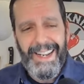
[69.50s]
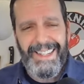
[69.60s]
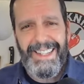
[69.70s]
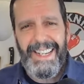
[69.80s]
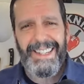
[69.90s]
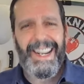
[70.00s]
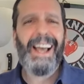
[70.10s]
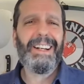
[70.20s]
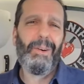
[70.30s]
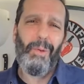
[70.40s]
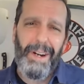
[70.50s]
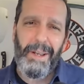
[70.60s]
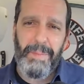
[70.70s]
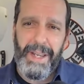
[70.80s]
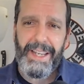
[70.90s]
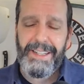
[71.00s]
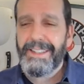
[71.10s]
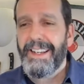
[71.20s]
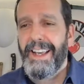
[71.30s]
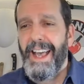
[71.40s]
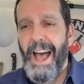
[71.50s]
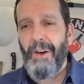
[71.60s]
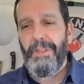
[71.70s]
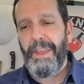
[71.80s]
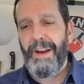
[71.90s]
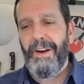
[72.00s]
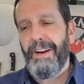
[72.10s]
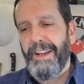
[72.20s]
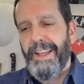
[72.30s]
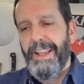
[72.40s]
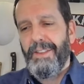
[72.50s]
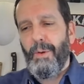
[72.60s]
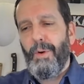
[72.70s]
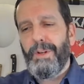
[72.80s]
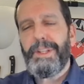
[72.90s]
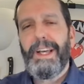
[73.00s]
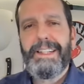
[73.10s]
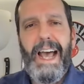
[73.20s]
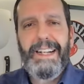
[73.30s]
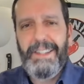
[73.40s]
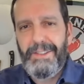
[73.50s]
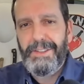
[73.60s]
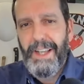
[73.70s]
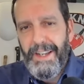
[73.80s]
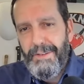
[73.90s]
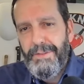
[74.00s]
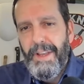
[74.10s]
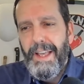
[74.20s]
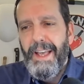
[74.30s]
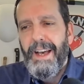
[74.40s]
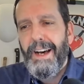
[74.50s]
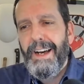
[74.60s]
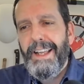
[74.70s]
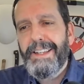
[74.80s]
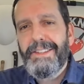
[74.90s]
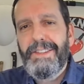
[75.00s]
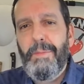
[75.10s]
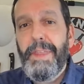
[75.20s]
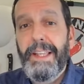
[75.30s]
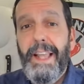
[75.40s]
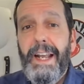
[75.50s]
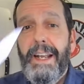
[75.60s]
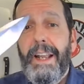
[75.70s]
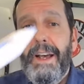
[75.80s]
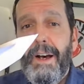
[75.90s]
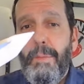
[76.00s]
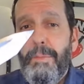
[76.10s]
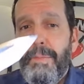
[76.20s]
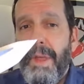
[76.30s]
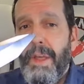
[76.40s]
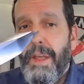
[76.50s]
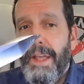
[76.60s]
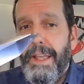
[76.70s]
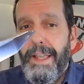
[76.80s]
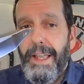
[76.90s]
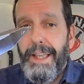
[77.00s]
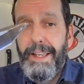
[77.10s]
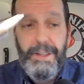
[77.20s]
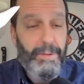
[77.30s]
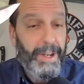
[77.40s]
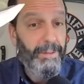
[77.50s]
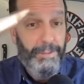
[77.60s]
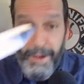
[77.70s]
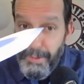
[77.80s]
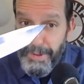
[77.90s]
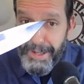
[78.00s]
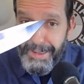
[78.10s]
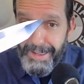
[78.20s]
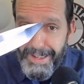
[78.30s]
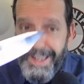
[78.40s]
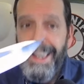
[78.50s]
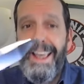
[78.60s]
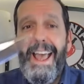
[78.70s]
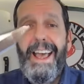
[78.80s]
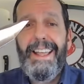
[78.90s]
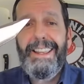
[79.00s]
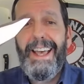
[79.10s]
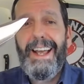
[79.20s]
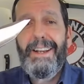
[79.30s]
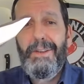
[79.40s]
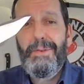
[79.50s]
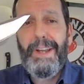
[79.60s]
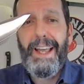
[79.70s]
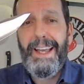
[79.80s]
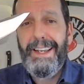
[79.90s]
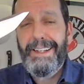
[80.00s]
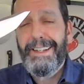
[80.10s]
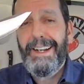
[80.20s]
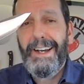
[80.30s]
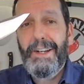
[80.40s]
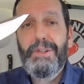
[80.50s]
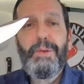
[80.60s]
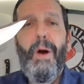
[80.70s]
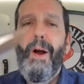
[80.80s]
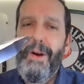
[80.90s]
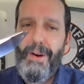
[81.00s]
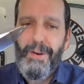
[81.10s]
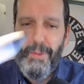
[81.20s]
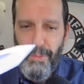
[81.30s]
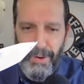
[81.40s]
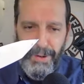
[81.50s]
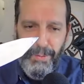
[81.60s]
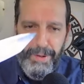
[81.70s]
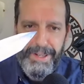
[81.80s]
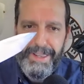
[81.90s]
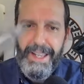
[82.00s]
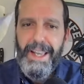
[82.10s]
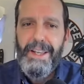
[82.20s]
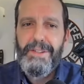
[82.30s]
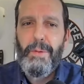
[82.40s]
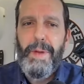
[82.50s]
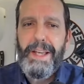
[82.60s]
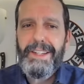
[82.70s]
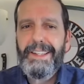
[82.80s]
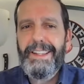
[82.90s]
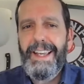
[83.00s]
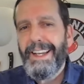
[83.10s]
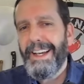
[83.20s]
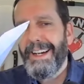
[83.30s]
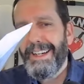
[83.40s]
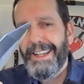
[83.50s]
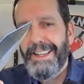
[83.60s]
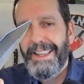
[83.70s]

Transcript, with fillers: and indeed, kind of what it means out there in the world. A tactical knife uh, is something that um, you can fight with and that you can uh, do hard work with. So basically, uh,